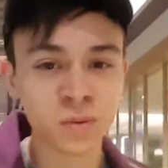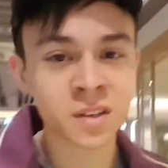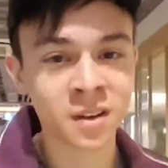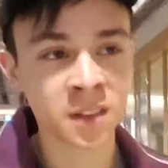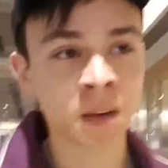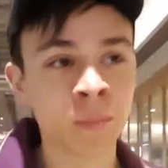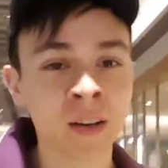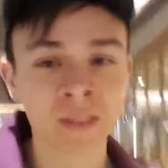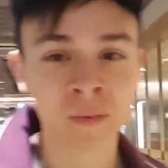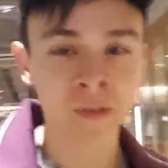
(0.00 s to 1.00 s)
music on that
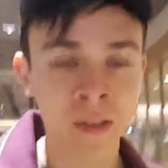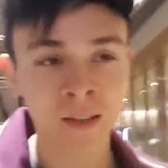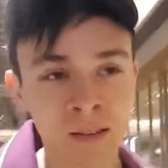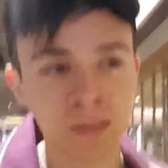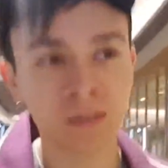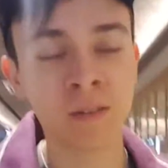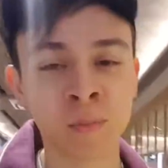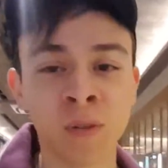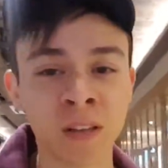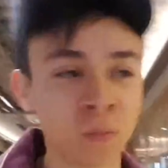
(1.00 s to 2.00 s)
bus was like I was
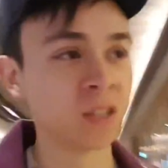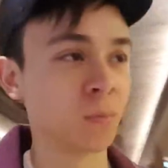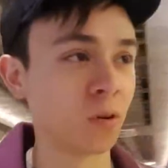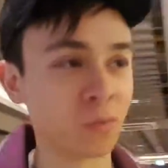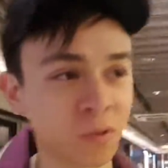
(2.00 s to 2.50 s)
playing Wii Sports